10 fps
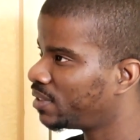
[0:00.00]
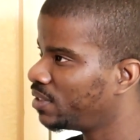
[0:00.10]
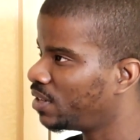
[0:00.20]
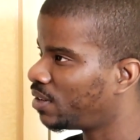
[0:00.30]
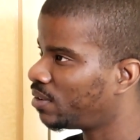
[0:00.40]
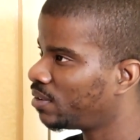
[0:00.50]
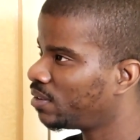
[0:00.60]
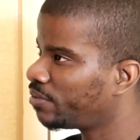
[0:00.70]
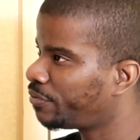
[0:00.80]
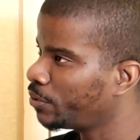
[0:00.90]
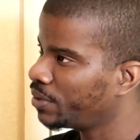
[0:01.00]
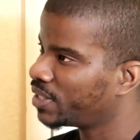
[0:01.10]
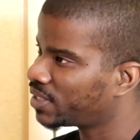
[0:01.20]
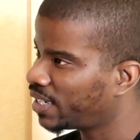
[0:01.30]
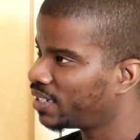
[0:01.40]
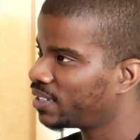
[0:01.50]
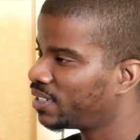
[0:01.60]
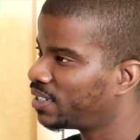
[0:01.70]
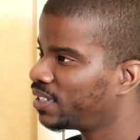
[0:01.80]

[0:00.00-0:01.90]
you know, a few years later.